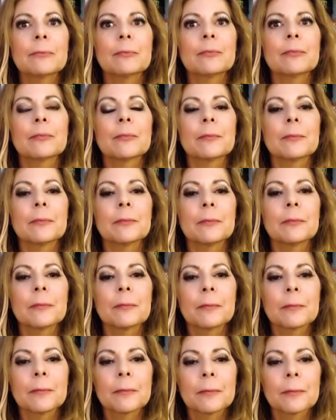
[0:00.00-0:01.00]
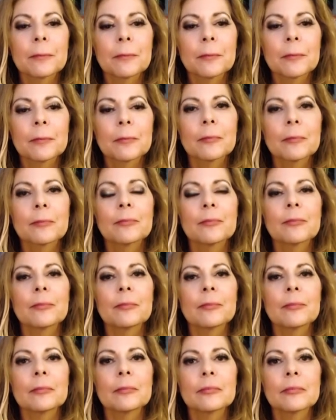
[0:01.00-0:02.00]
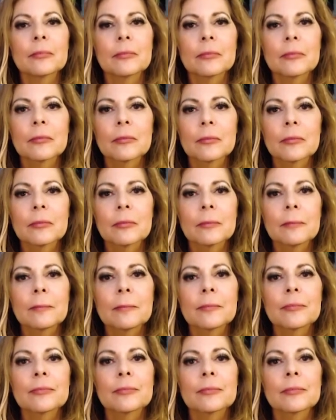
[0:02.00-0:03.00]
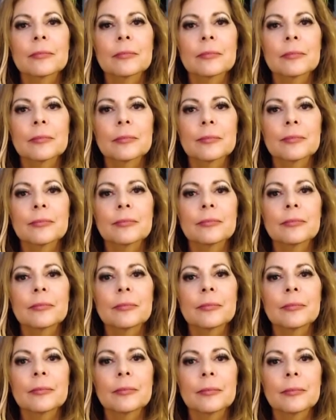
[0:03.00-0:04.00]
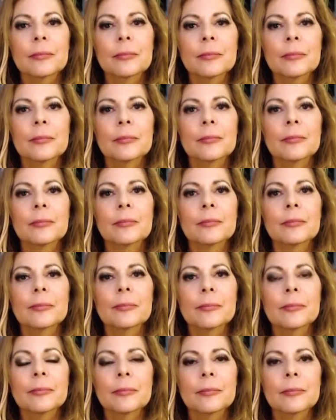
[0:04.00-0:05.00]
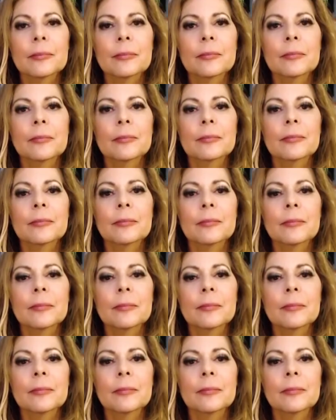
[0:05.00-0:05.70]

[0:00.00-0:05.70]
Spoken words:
The person shown says nothing.